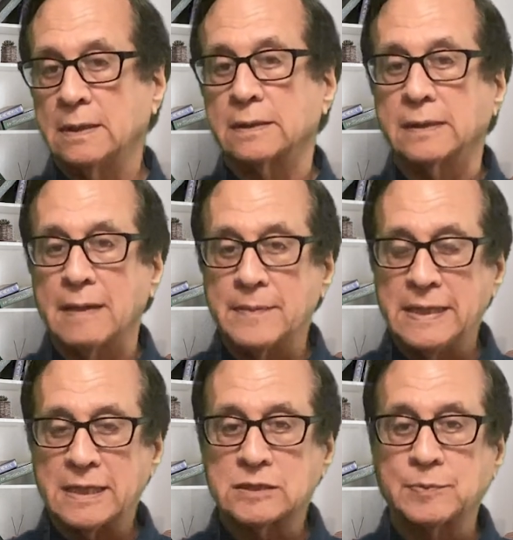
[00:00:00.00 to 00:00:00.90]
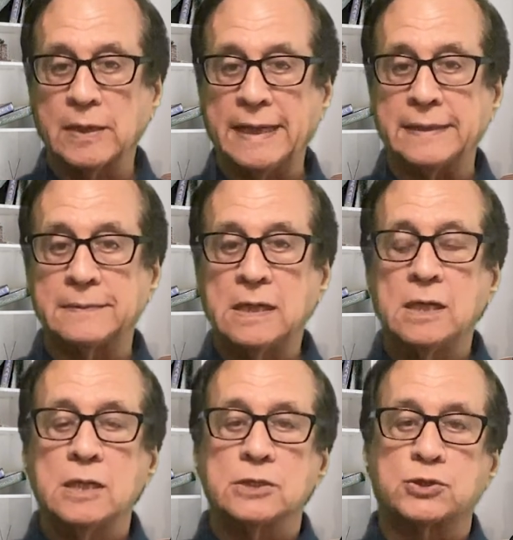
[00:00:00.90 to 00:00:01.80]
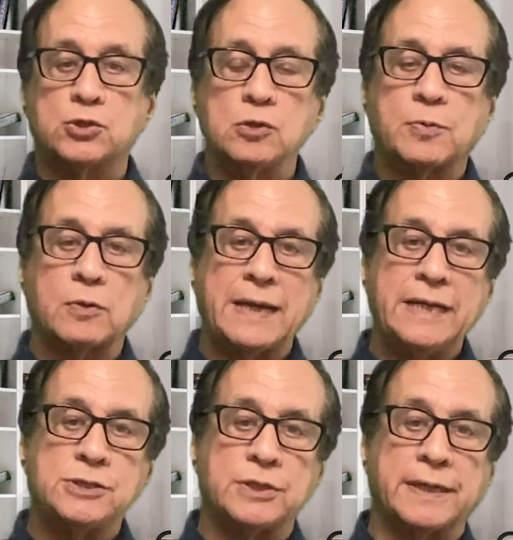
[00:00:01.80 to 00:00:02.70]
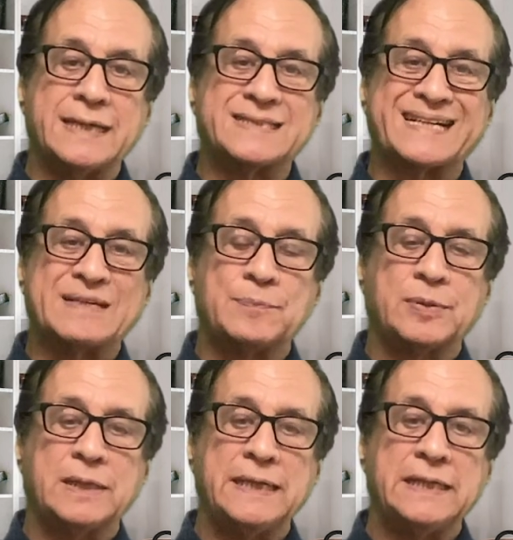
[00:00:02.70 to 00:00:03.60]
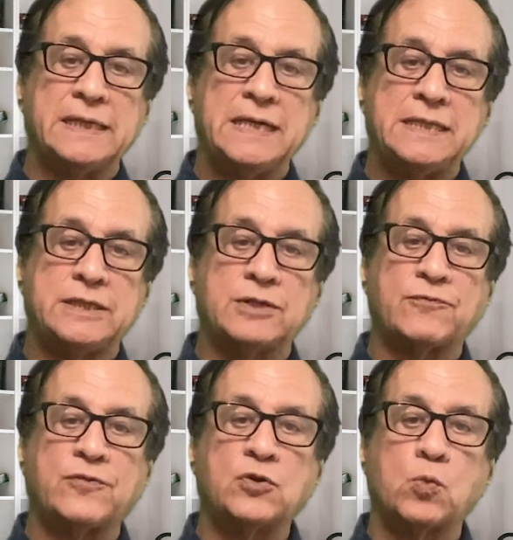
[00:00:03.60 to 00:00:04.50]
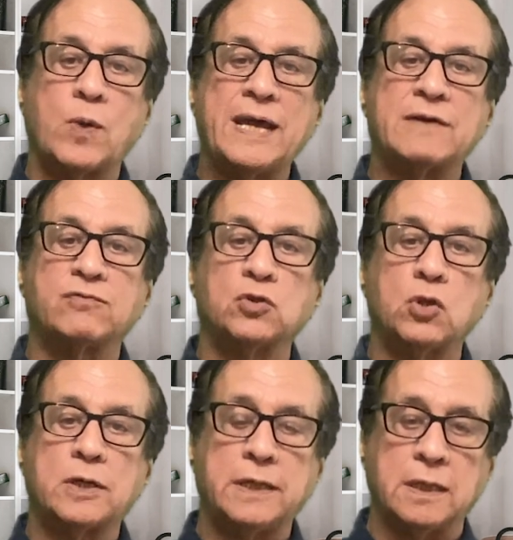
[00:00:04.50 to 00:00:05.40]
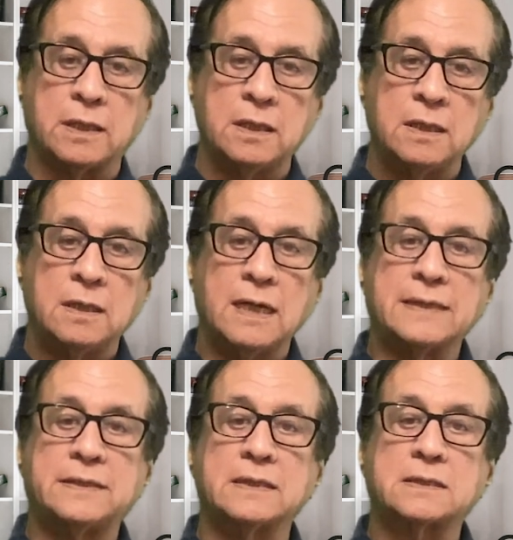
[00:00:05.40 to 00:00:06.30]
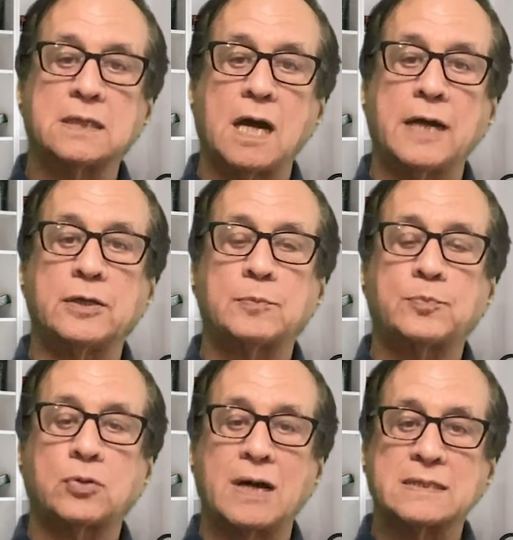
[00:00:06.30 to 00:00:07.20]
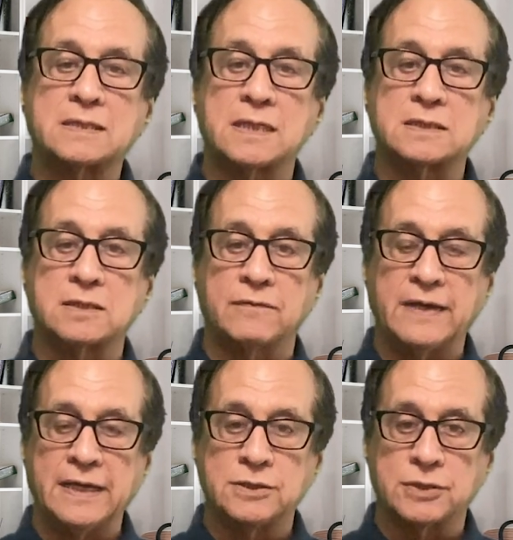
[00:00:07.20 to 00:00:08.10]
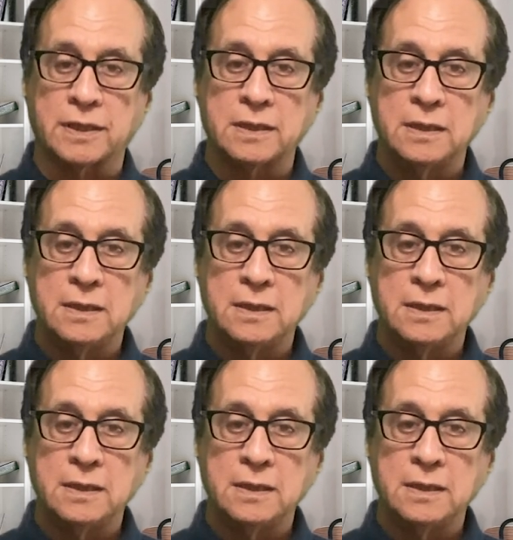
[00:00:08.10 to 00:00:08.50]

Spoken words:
Let me explain. Super-aging is a completely different way of looking at the entire process of aging.